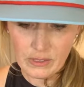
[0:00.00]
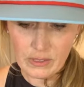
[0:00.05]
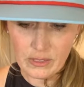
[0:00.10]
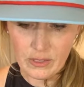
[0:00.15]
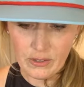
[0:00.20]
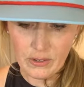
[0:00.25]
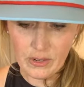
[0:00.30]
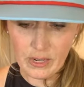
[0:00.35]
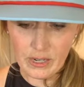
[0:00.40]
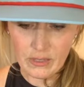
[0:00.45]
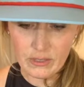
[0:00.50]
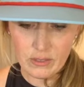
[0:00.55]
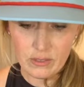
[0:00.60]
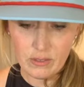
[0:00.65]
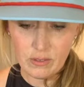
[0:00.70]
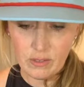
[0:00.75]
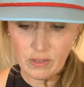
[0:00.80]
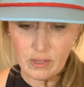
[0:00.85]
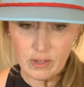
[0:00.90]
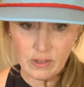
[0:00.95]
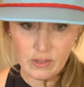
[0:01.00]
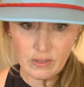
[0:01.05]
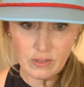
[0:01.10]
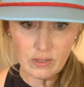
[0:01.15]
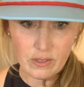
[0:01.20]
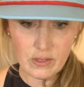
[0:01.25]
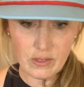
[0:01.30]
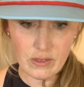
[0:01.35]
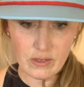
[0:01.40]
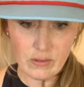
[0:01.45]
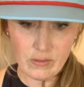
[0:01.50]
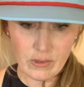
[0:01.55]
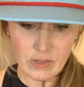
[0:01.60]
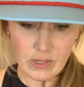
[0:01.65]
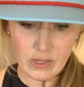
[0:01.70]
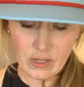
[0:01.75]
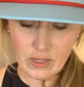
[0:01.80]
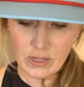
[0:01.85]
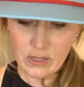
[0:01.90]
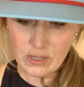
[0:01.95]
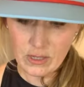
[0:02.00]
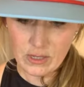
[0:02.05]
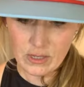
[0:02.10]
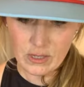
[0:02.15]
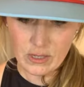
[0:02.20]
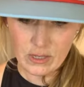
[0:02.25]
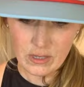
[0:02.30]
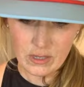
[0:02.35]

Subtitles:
All right, so there's once,